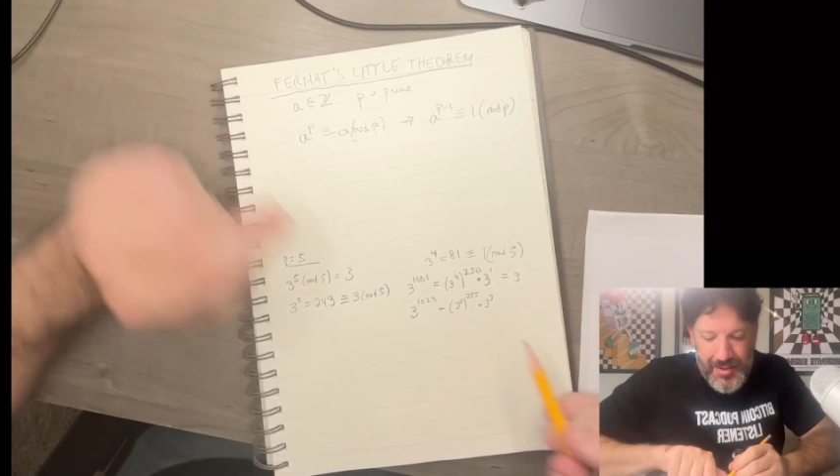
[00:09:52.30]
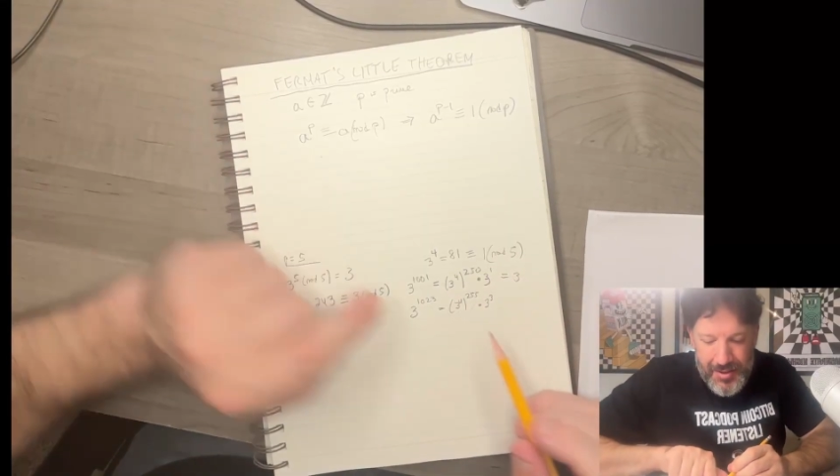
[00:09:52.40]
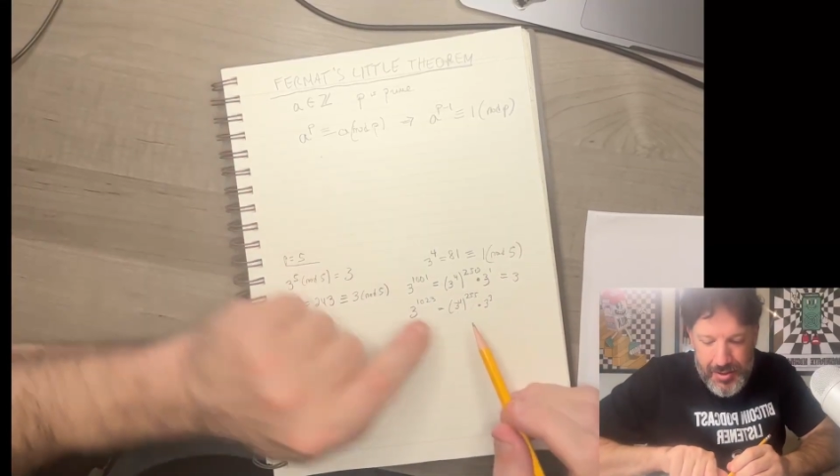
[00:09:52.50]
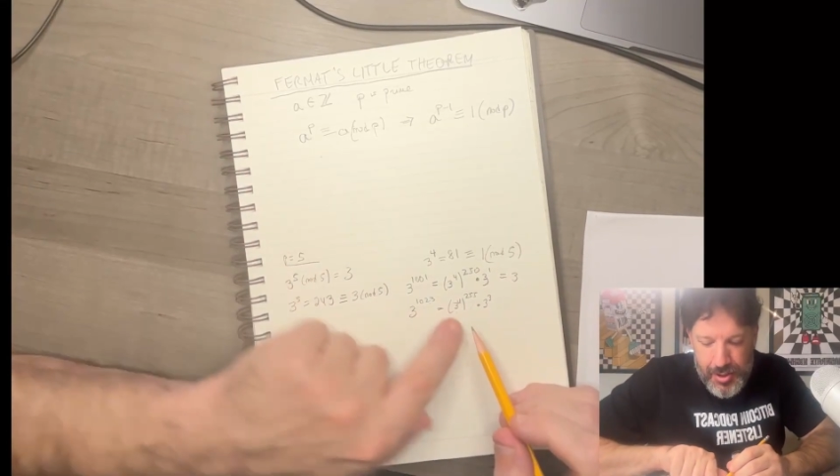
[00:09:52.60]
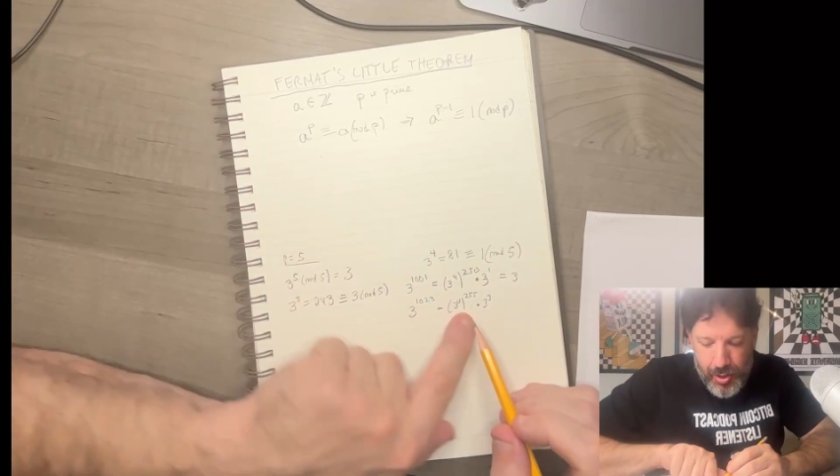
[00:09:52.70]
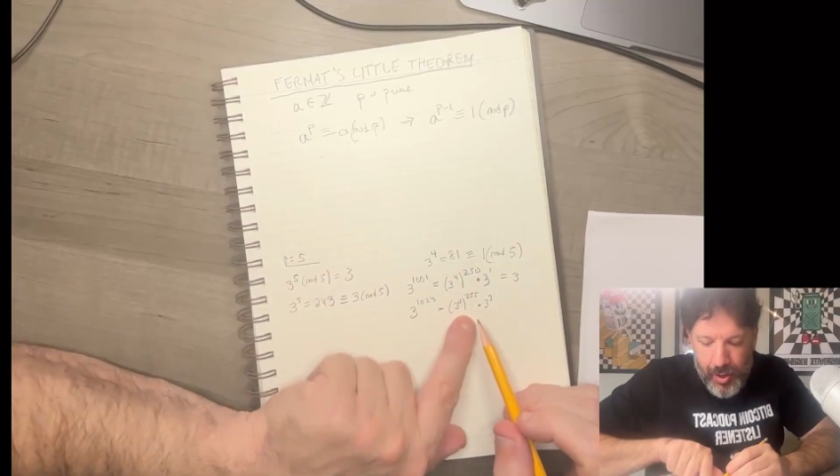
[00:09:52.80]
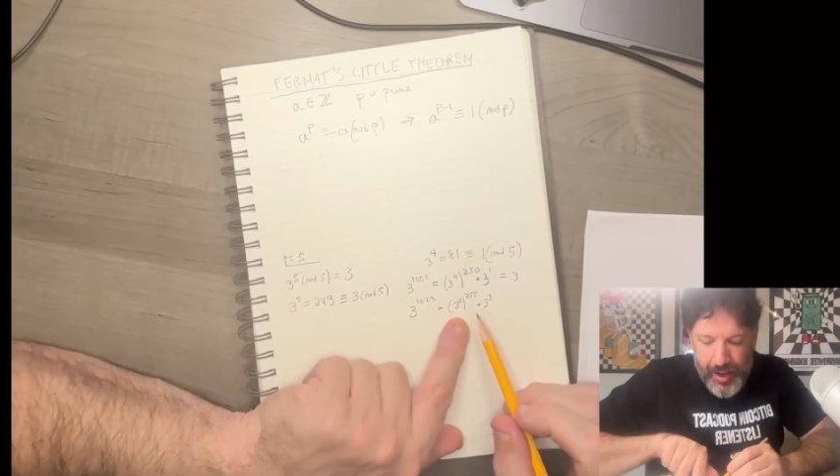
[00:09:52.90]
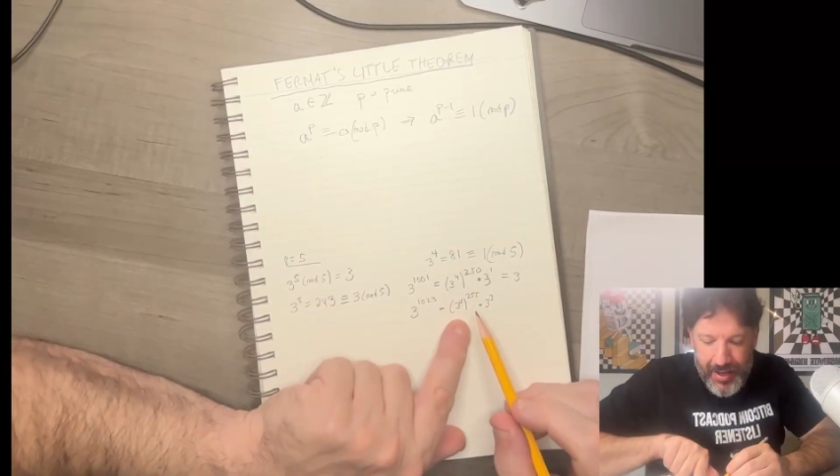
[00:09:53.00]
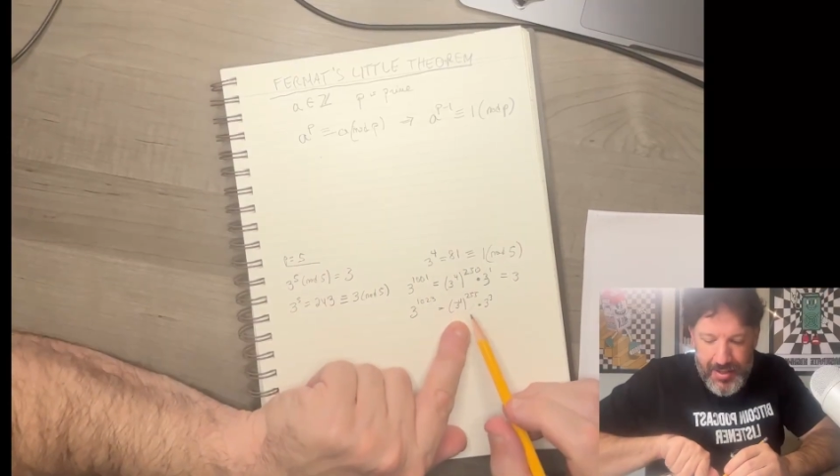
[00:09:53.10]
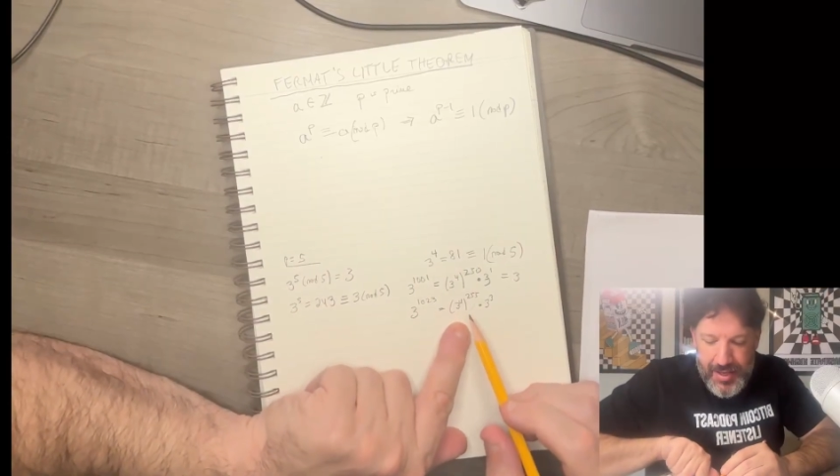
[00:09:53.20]
So
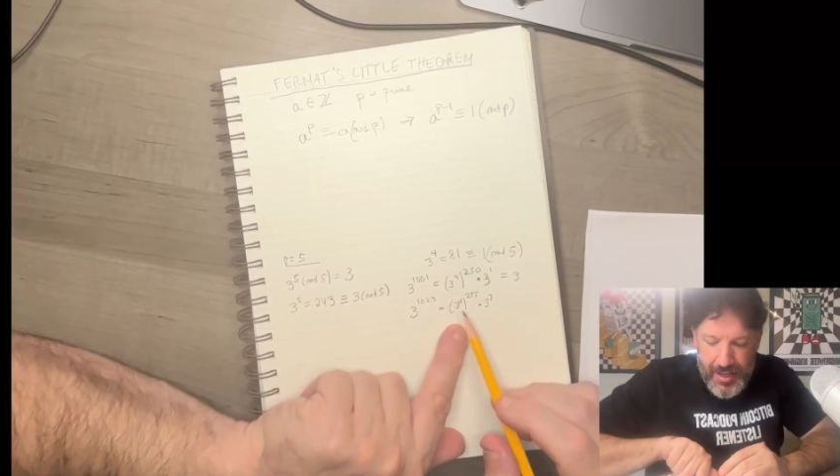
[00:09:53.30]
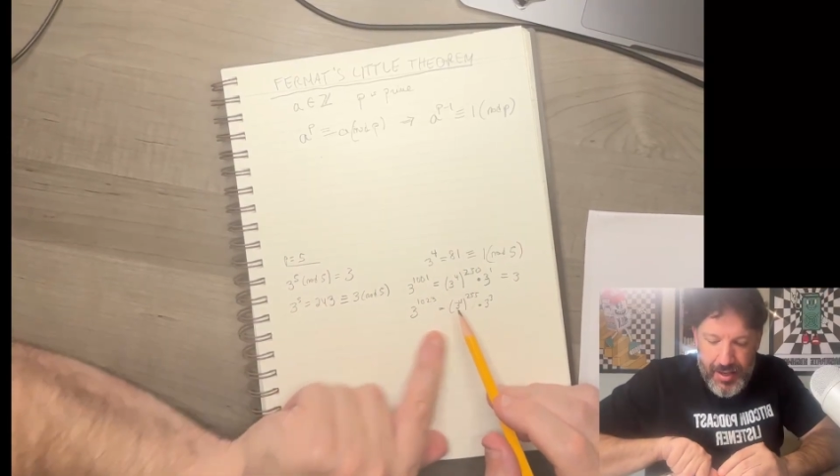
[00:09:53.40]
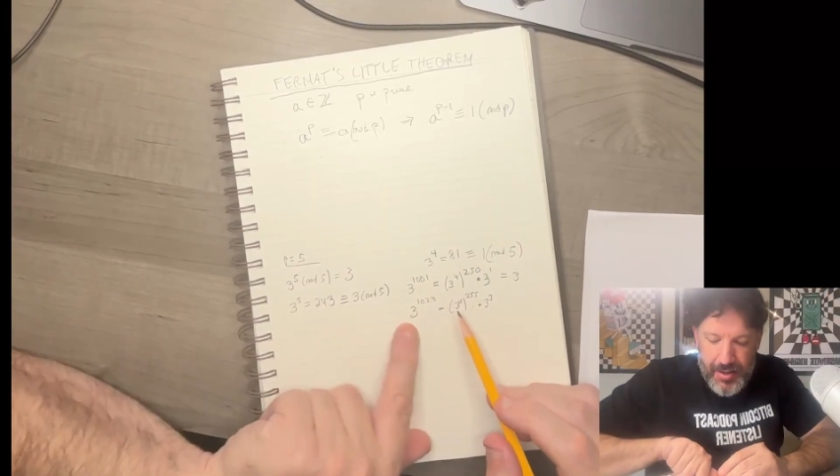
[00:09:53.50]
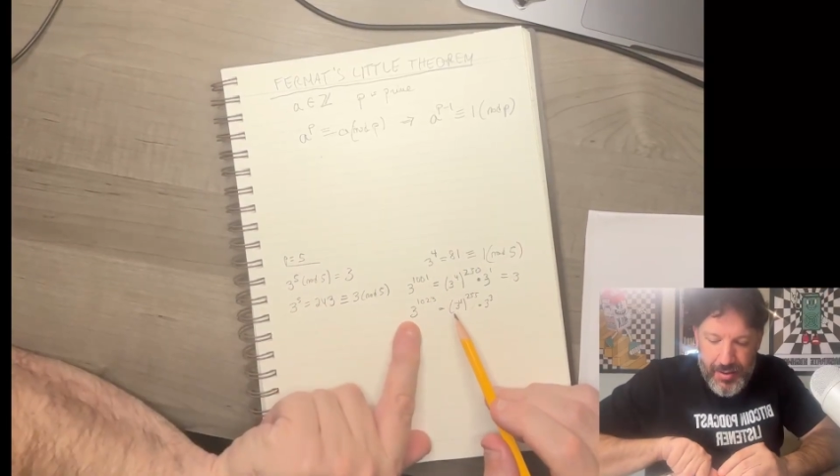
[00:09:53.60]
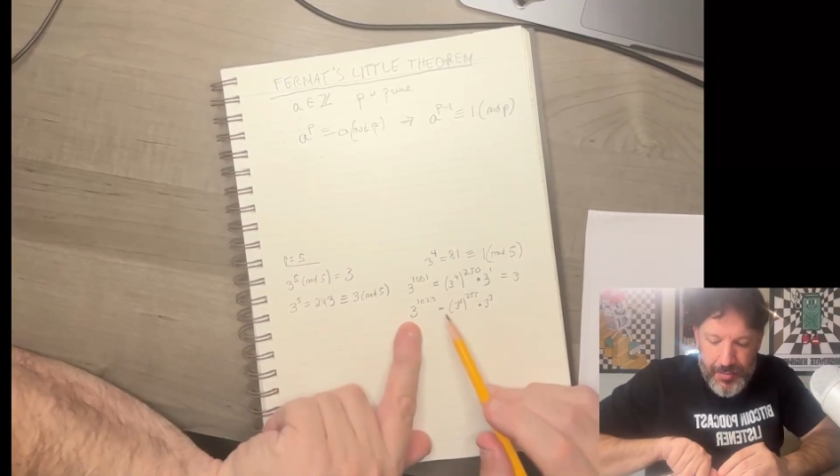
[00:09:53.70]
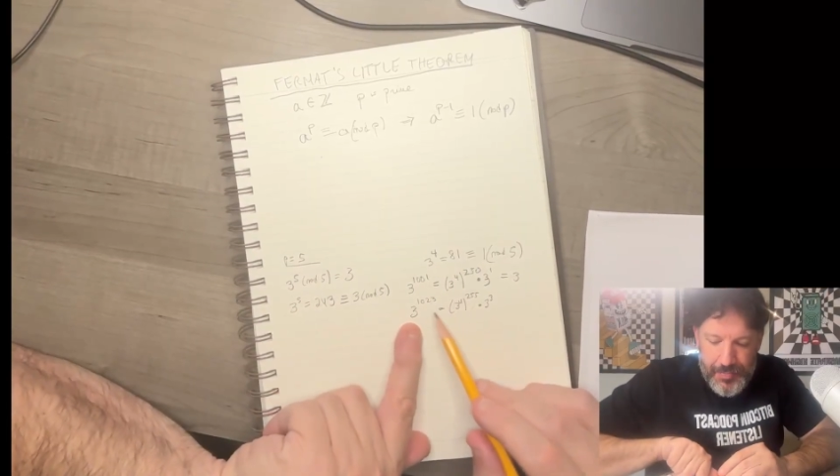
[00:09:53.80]
I can take